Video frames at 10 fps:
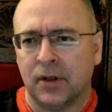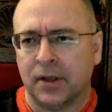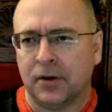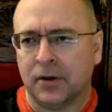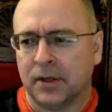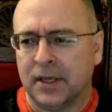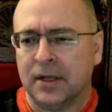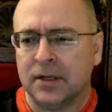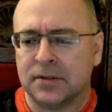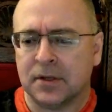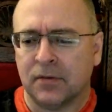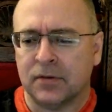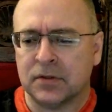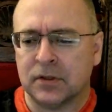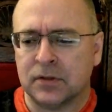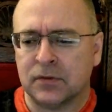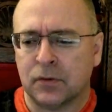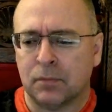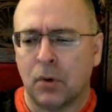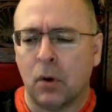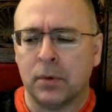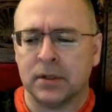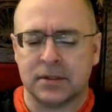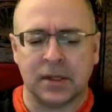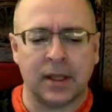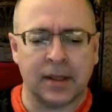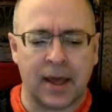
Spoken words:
kitty stuff, is for moments like that.